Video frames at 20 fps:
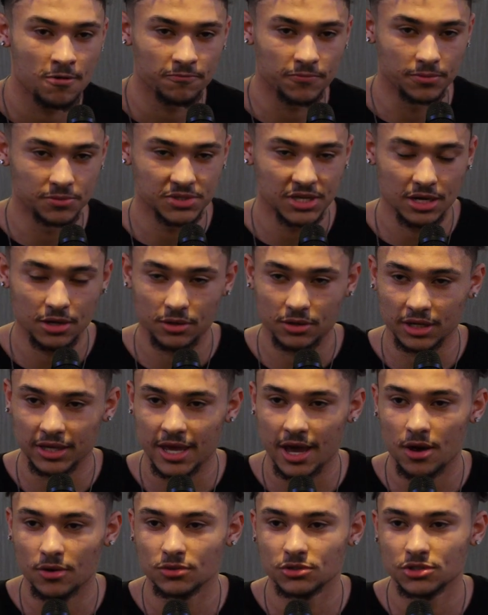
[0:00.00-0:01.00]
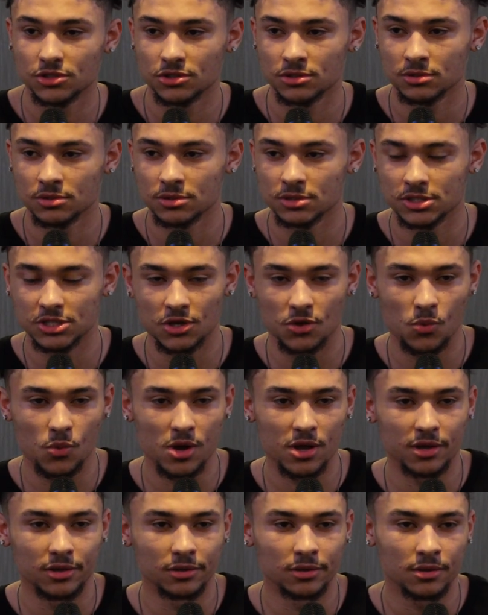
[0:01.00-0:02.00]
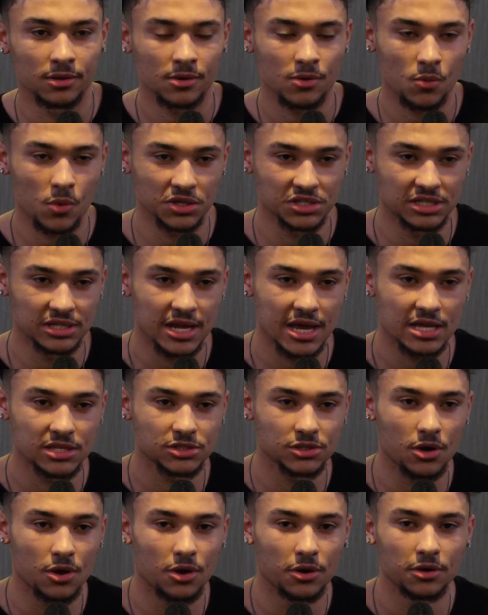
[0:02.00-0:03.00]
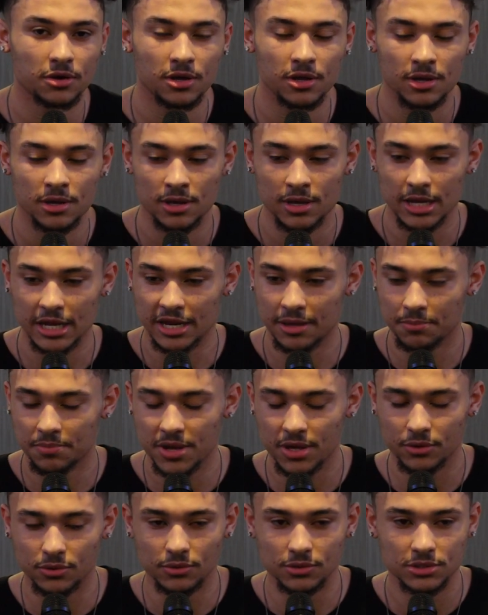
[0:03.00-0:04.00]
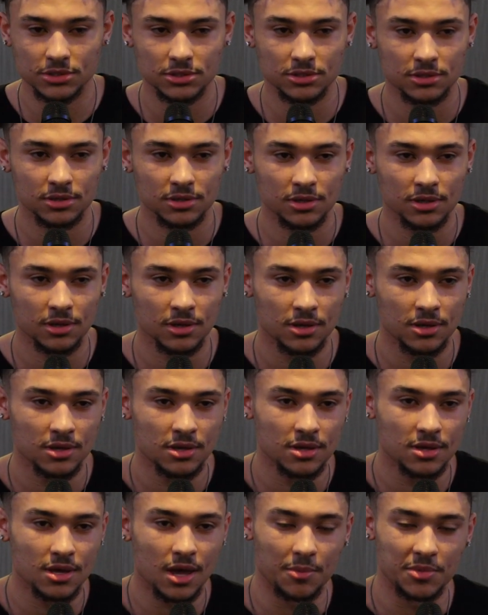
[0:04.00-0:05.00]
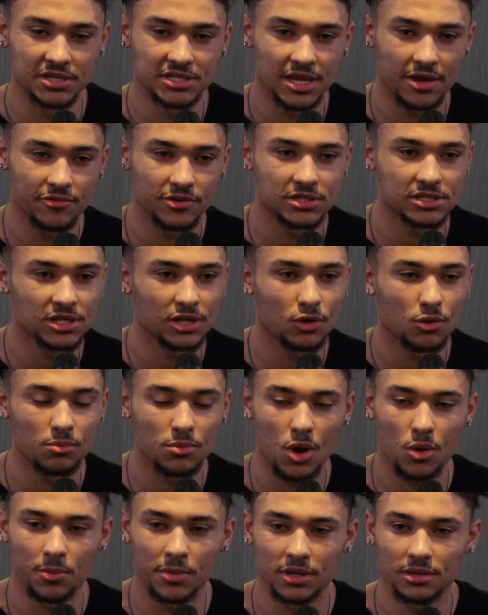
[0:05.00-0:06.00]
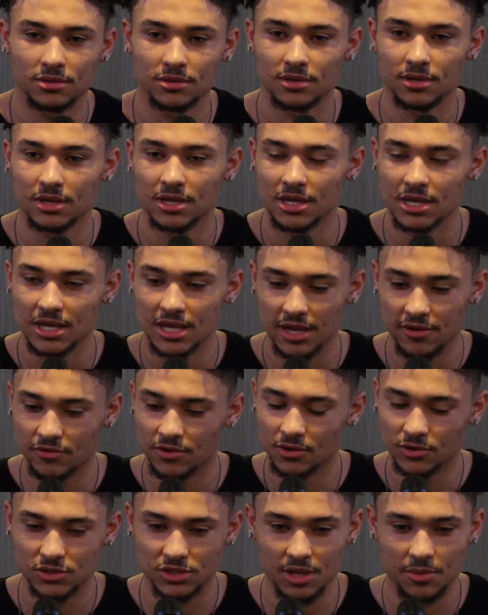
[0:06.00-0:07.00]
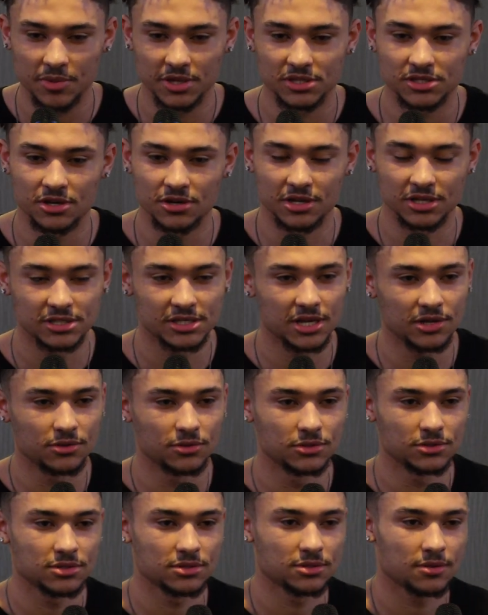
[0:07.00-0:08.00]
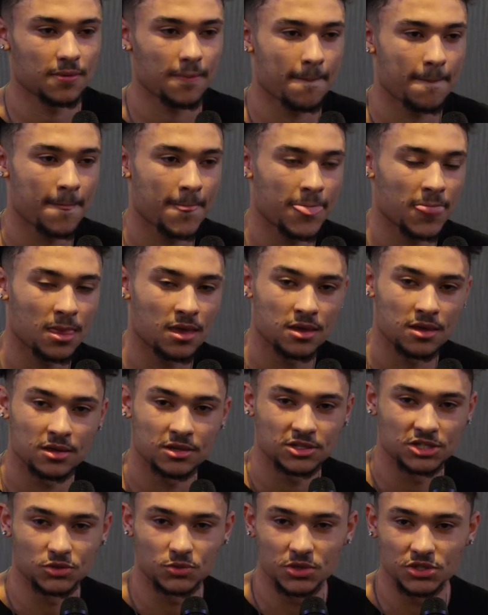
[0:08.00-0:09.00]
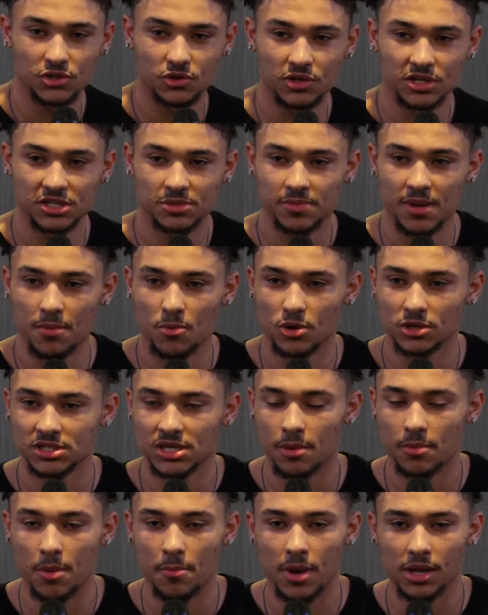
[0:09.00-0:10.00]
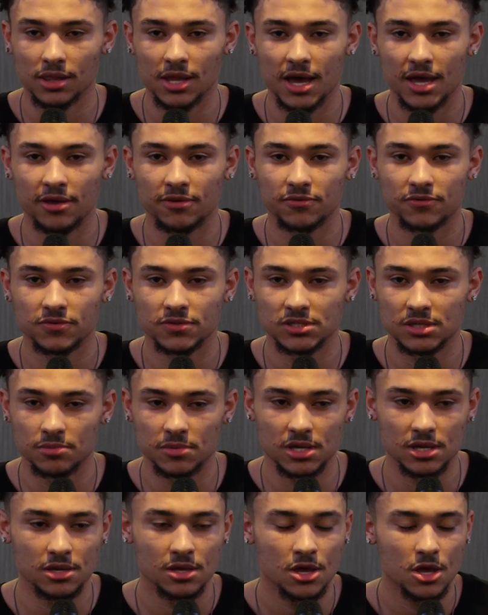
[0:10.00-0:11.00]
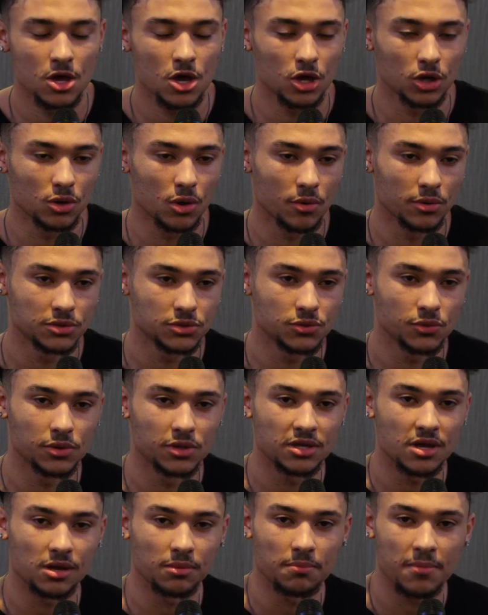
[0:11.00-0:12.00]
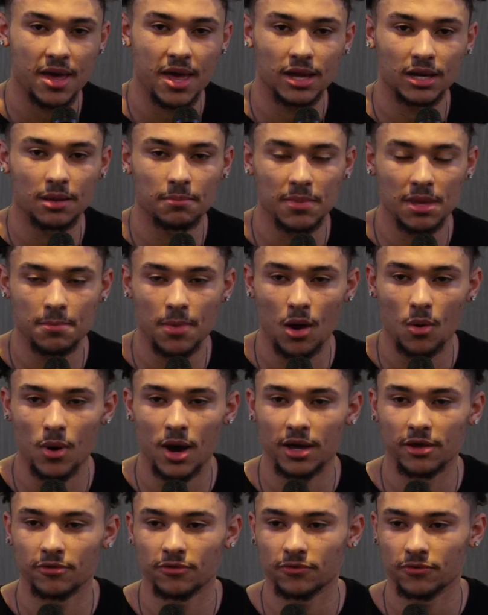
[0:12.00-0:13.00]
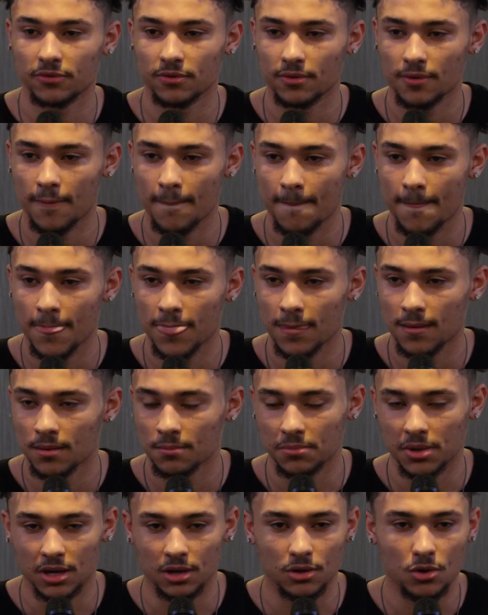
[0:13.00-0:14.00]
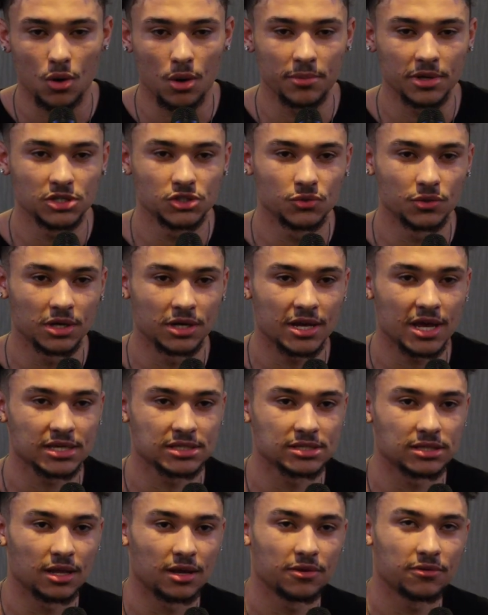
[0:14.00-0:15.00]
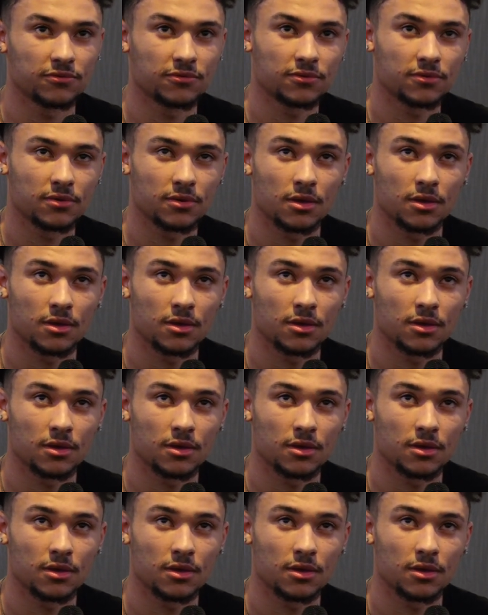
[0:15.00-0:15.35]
From sitting on the couch till one, watching NASCAR, eating pickles, I miss every single moment, even though stomach turning tickles. Just wish you could have spent more time in my life, see me grow into a young man and meet my wife. But I know I'll meet you in the next life.